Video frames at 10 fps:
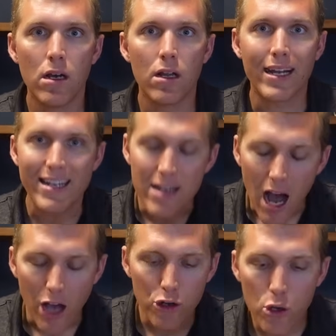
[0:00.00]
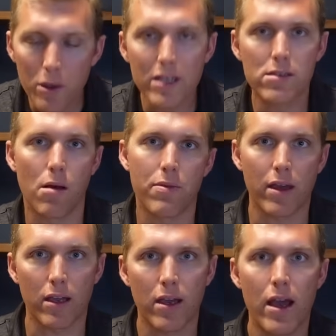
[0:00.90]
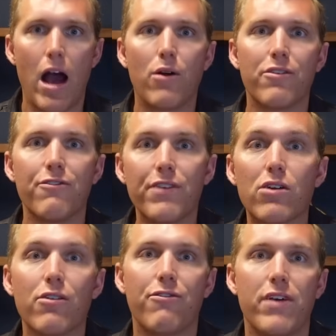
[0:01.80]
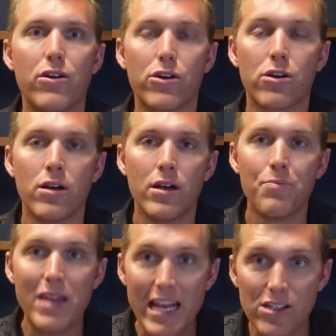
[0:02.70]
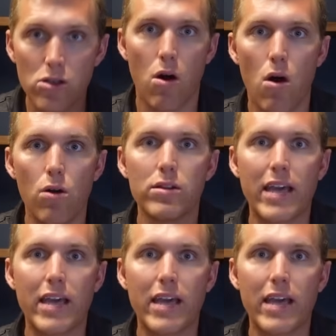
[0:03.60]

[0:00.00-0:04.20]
Like, not doing something out of fear of failure is called